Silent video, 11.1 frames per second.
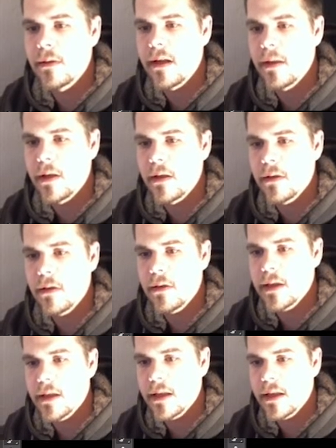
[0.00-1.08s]
I'm gonna throw this
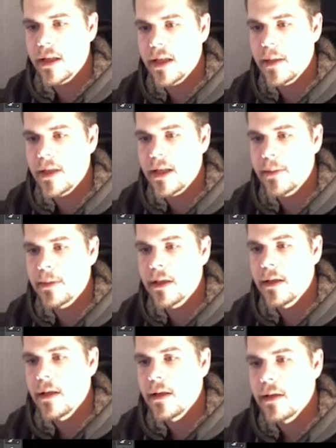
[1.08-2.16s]
in the time lapse
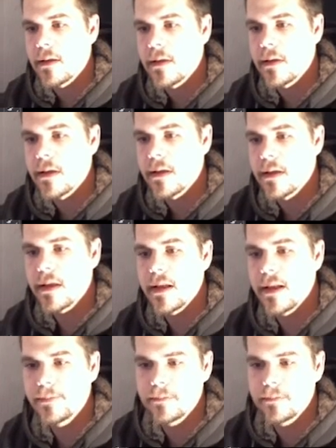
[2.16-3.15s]
so you can see that.